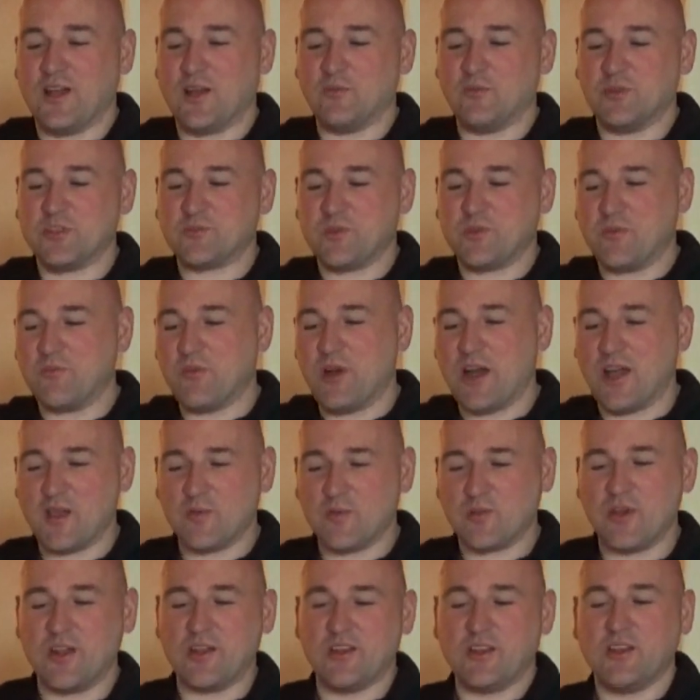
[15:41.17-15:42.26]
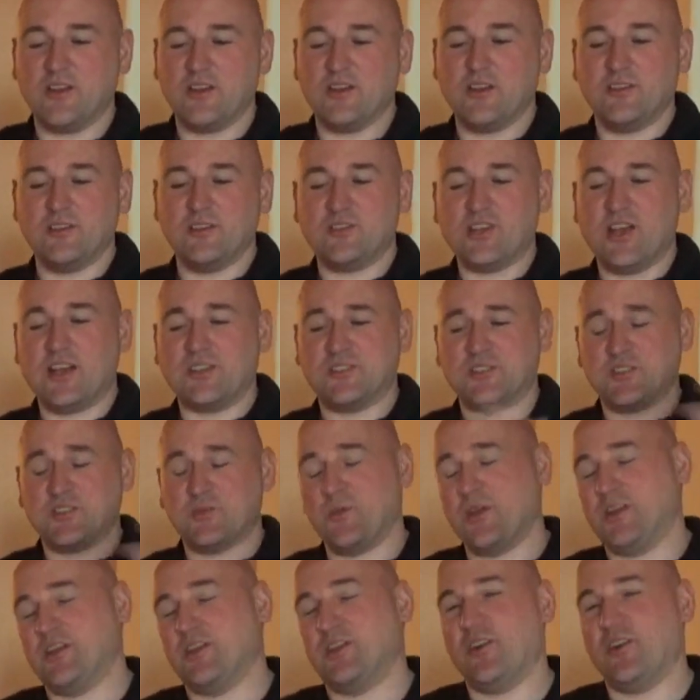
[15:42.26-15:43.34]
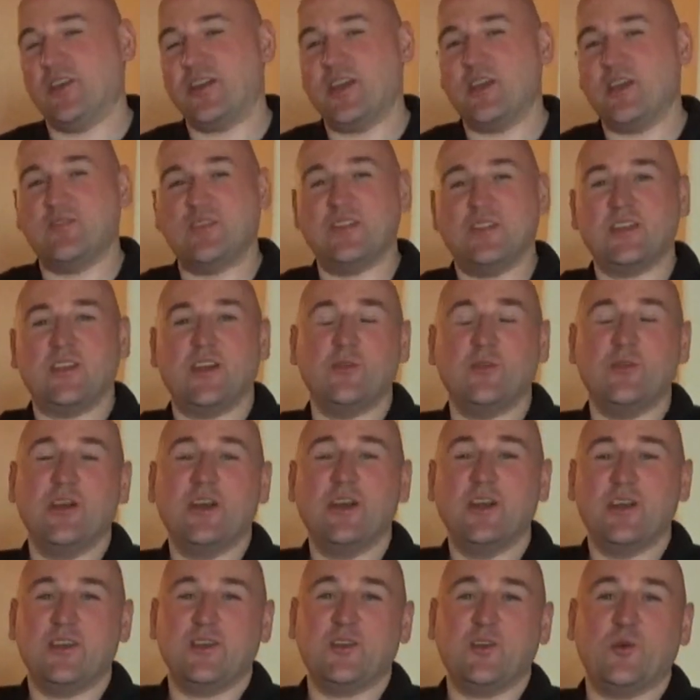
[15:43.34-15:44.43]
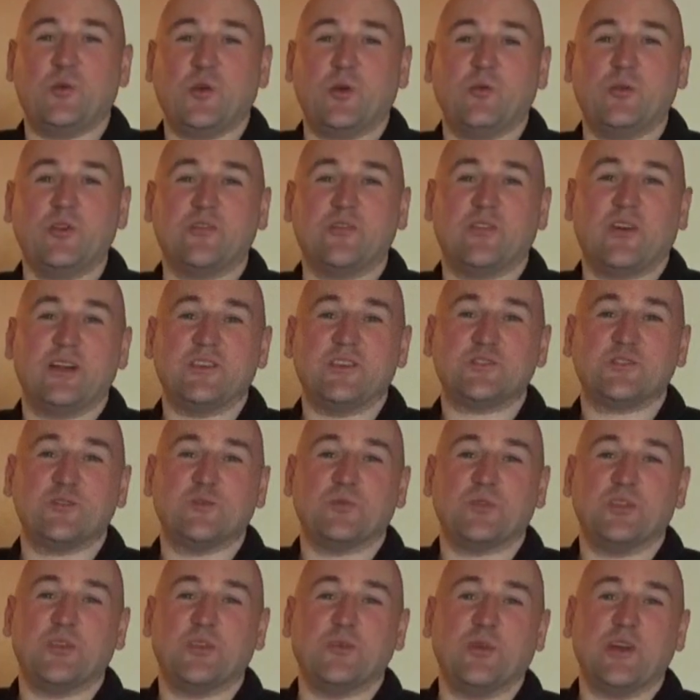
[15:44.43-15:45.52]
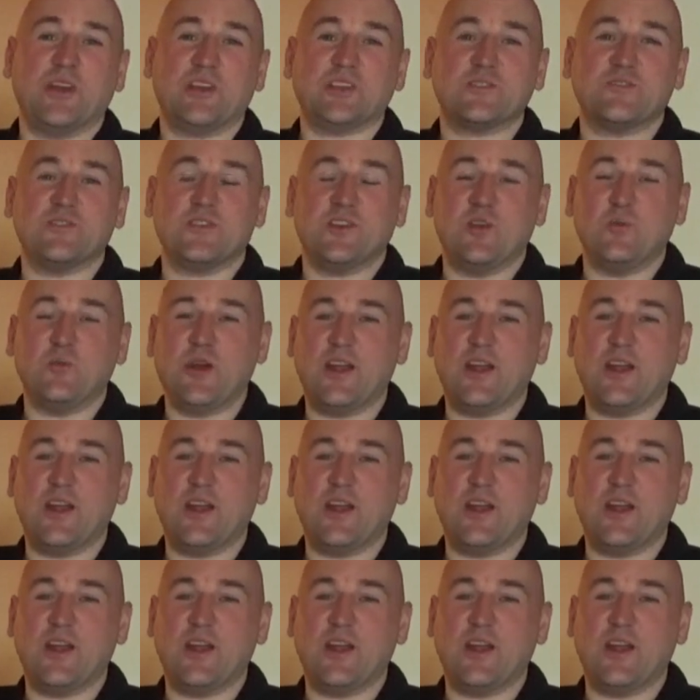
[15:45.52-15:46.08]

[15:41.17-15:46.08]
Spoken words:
And between my opinion and Jazz's opinion on her video, you'll probably find something that works for you.